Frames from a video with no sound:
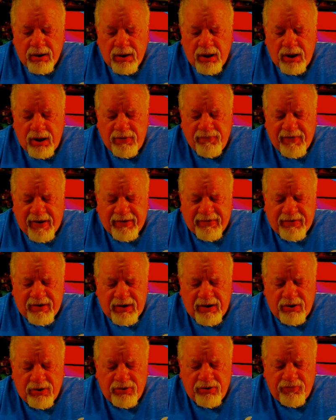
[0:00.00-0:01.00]
Invest in
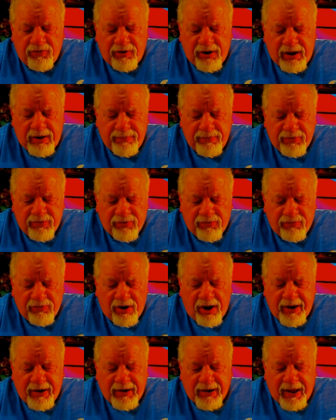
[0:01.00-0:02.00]
your dreams.
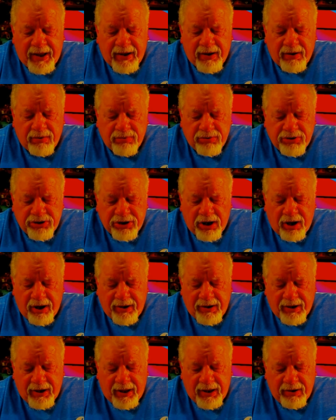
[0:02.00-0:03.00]
Grind now.
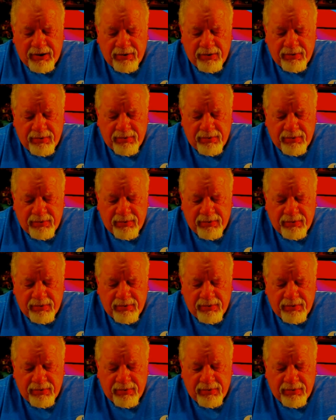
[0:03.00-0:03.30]
Shine later.